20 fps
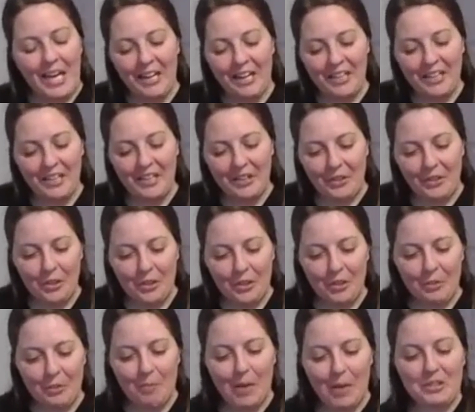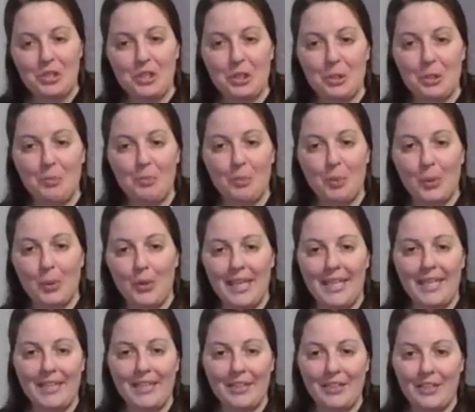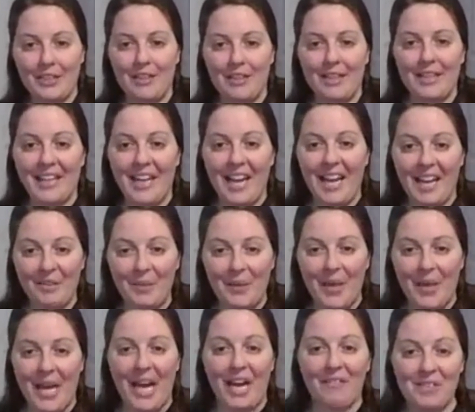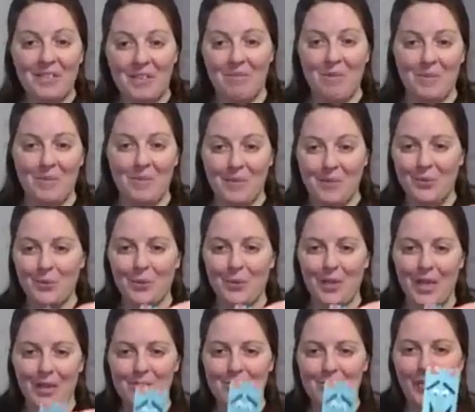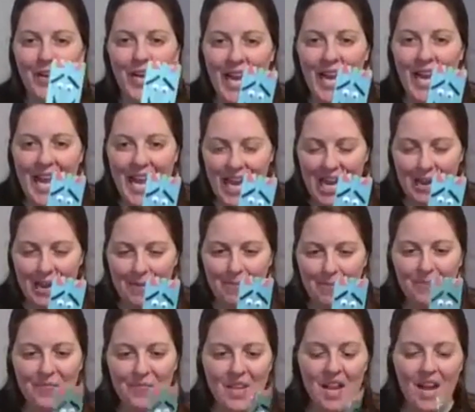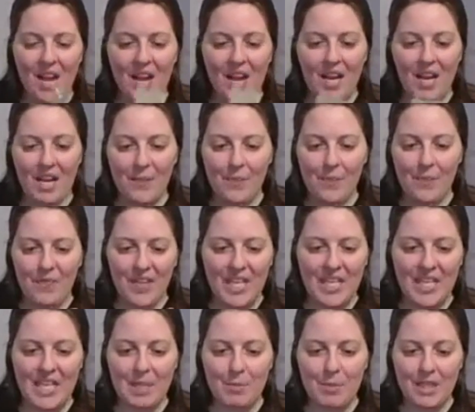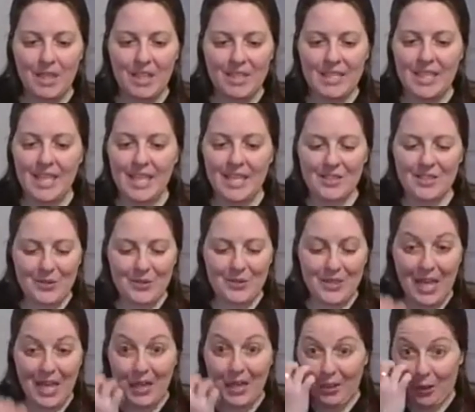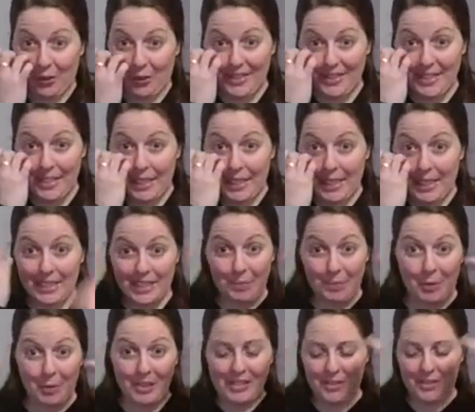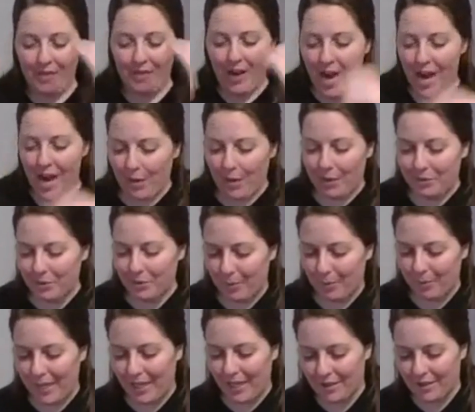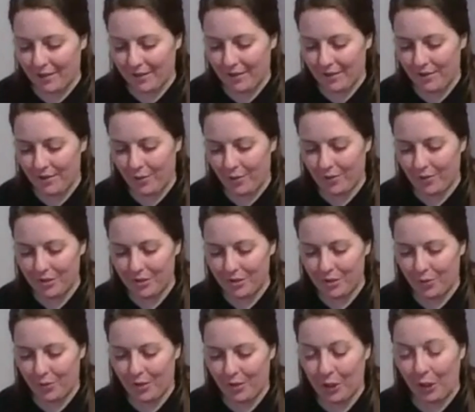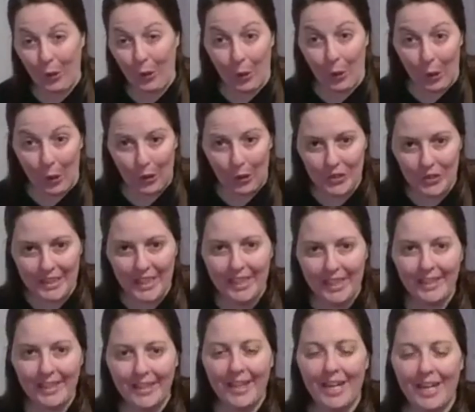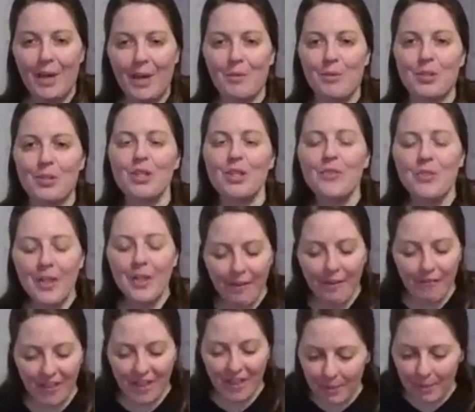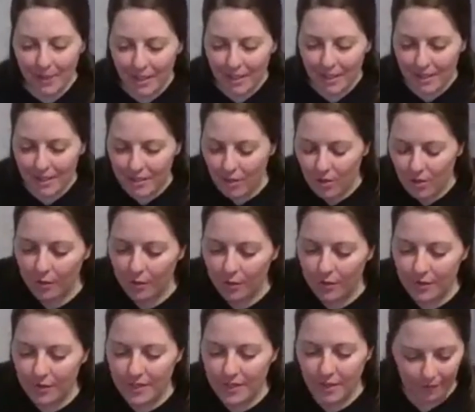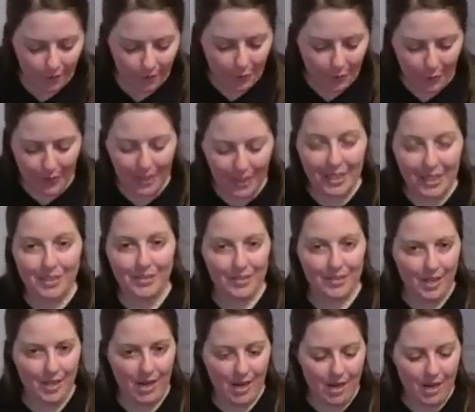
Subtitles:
younger monster boy here, again, we have to come up with cool names for him. I think because he has this kind of crazy expressive eyebrows, we'll make the orange one a girl, which is really fun because all of the different googly eyes,